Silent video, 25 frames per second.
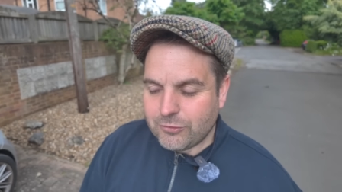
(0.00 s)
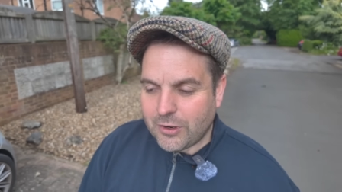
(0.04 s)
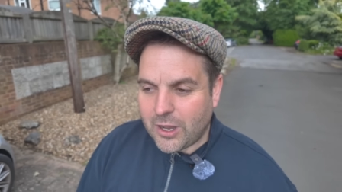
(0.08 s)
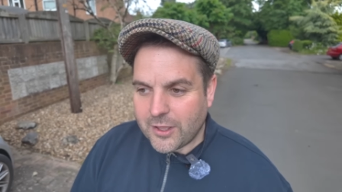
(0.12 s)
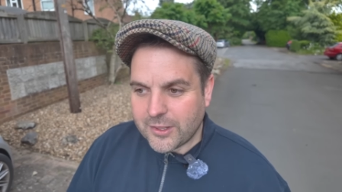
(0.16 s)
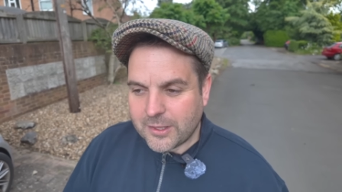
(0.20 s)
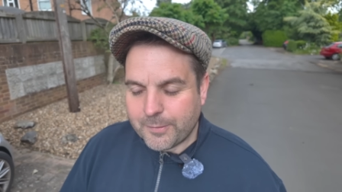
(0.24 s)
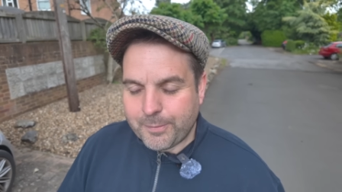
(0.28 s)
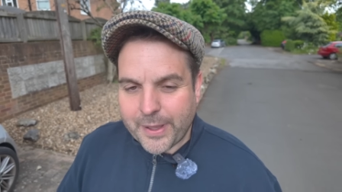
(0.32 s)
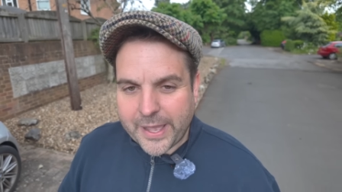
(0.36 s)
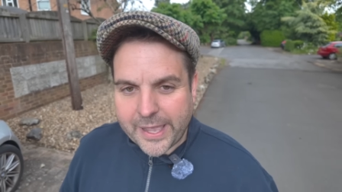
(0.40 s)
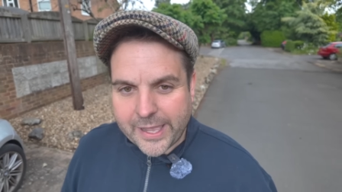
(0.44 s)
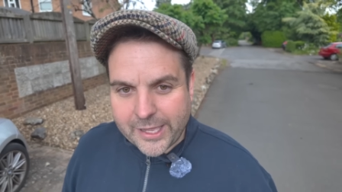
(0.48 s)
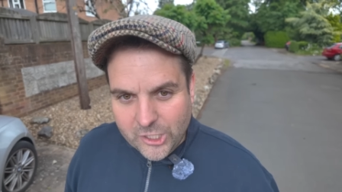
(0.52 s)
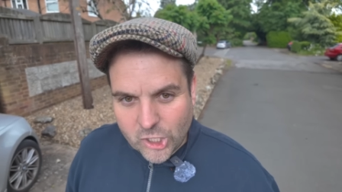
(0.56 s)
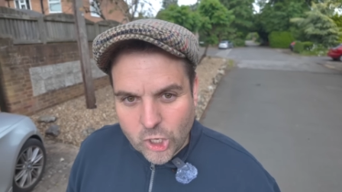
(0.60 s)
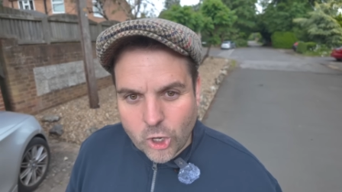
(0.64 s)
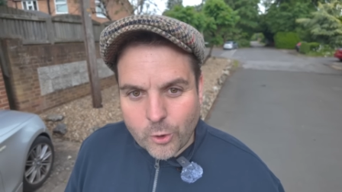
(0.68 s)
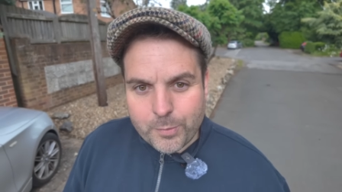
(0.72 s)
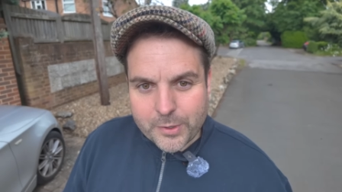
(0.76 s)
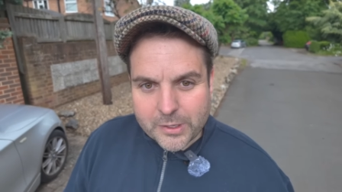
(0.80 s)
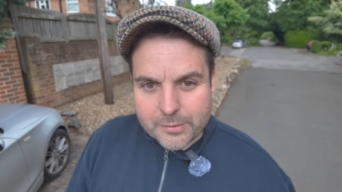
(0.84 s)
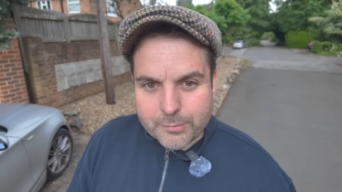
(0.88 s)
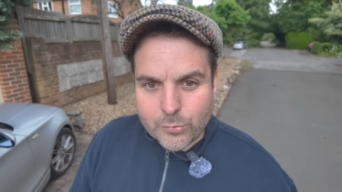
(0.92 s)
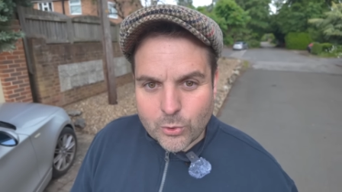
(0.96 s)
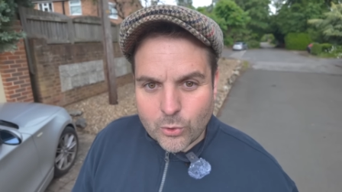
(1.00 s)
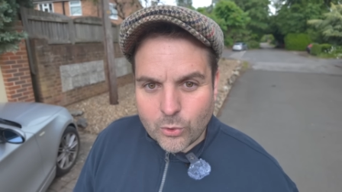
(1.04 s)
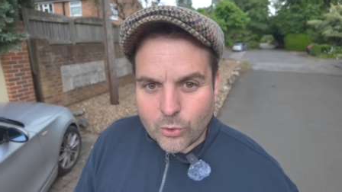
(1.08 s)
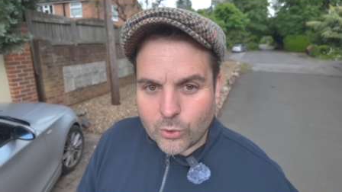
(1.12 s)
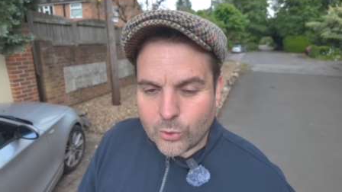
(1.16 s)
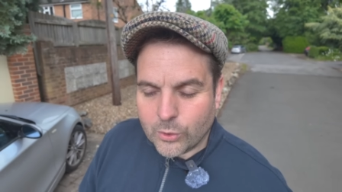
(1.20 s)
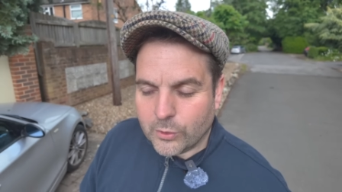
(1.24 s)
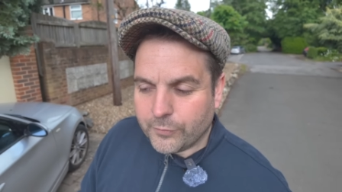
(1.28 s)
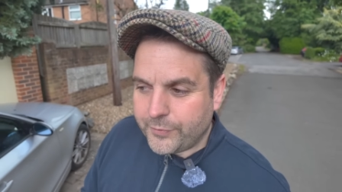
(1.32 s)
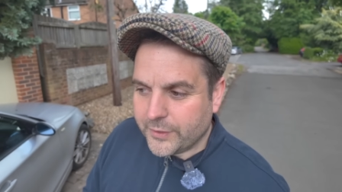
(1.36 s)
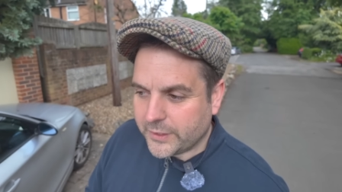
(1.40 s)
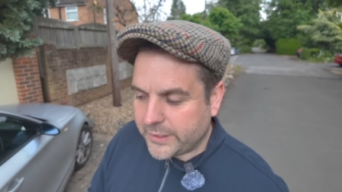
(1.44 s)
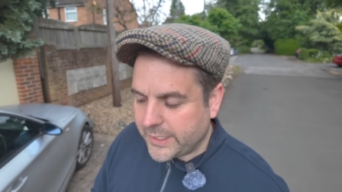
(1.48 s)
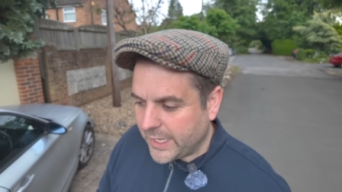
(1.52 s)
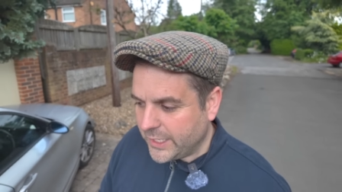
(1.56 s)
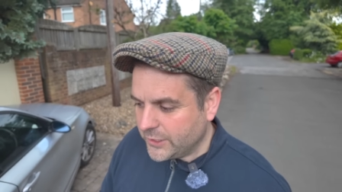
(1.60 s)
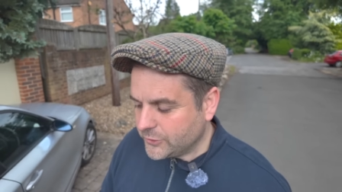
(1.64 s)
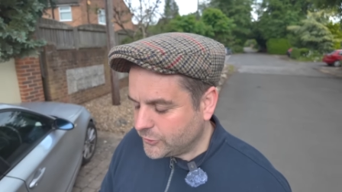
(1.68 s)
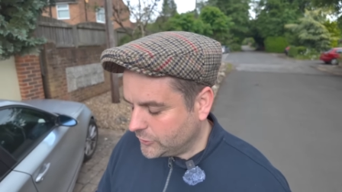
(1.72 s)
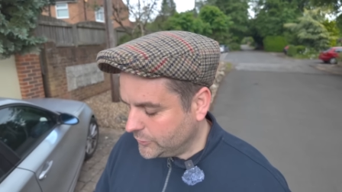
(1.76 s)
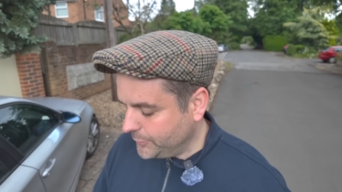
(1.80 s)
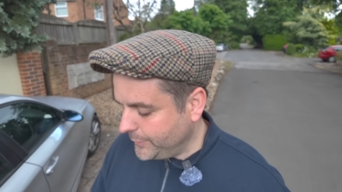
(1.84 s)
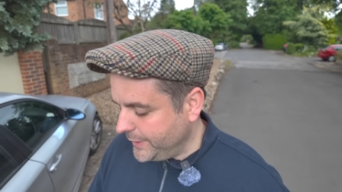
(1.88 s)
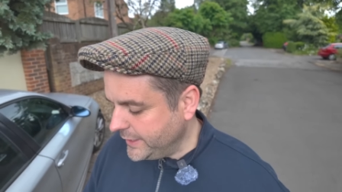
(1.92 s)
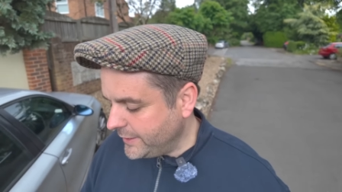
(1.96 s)
rather pay a little bit more for
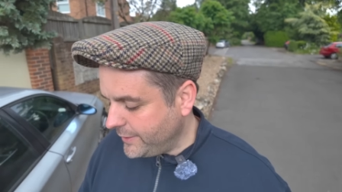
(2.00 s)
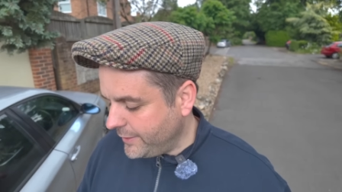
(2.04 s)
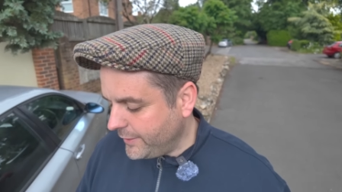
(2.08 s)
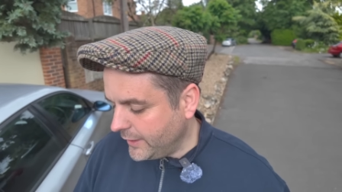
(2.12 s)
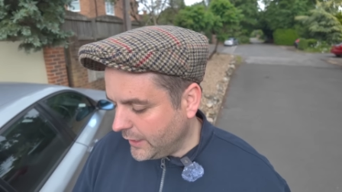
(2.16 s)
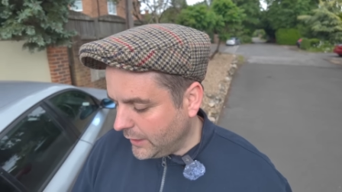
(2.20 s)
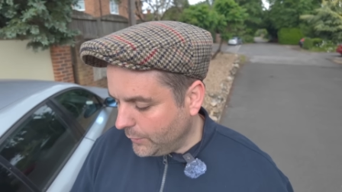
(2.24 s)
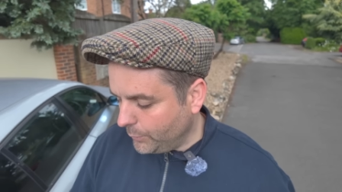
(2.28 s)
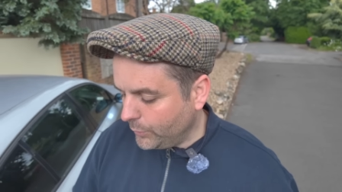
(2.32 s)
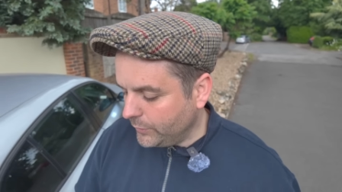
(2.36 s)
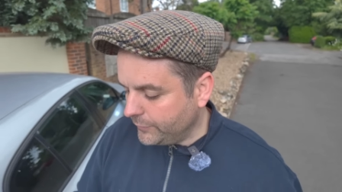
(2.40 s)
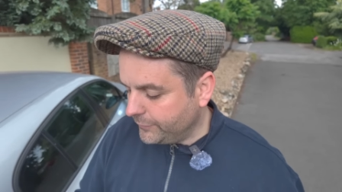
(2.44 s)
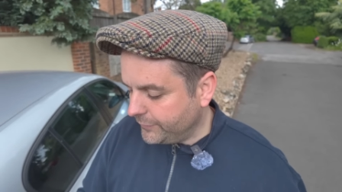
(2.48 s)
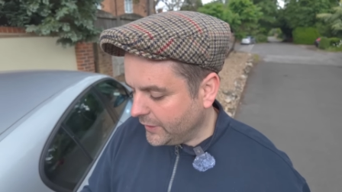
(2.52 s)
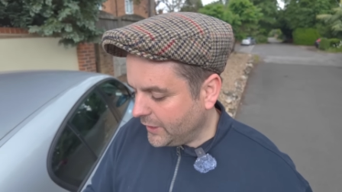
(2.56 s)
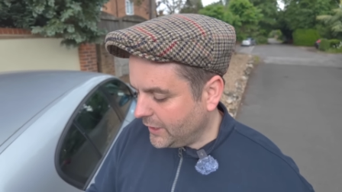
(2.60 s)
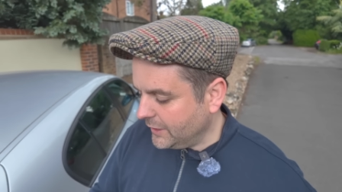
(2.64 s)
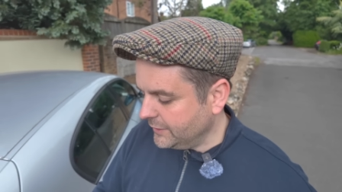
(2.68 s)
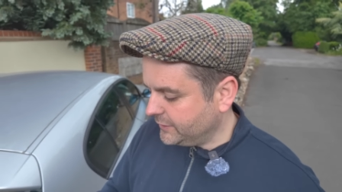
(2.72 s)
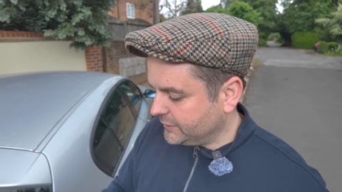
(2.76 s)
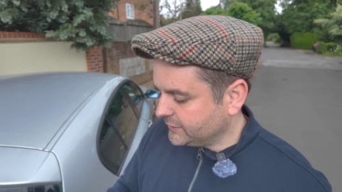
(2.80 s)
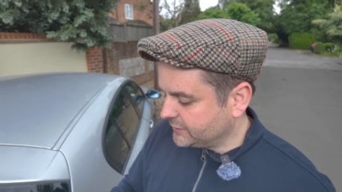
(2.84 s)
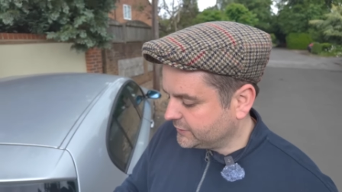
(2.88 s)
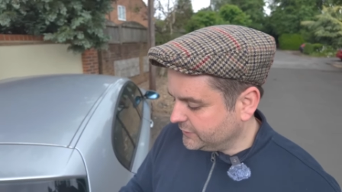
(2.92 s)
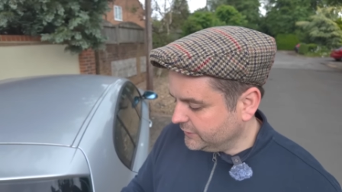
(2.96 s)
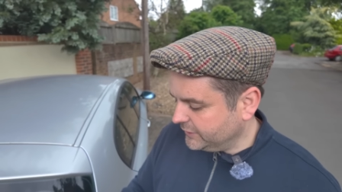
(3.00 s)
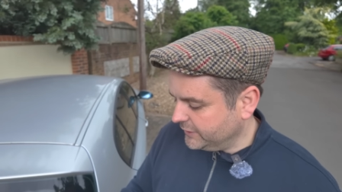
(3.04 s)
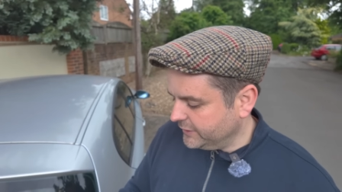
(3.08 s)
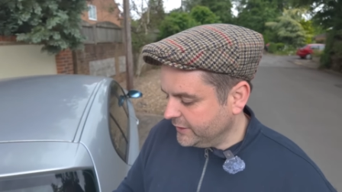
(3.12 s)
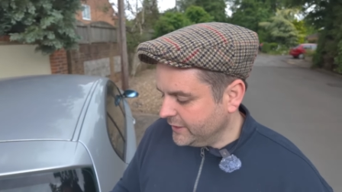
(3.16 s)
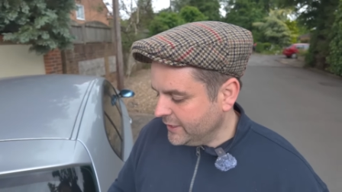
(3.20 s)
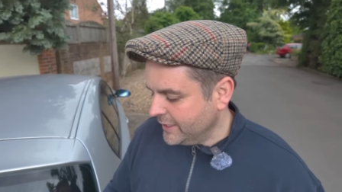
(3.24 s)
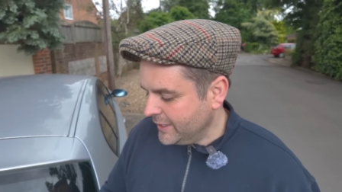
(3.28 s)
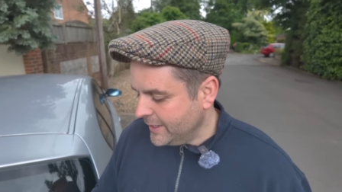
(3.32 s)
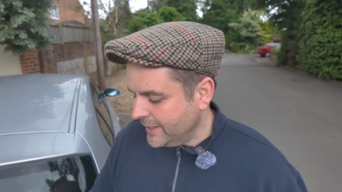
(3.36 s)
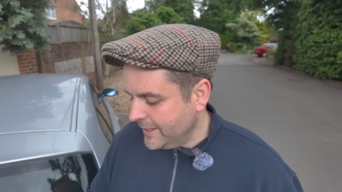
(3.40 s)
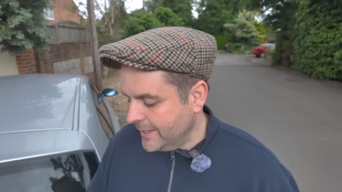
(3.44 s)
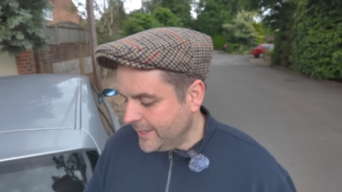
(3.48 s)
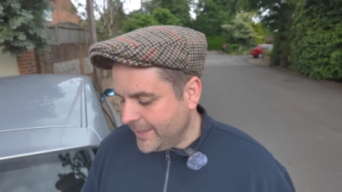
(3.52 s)
Geertruida than I would Vanderson.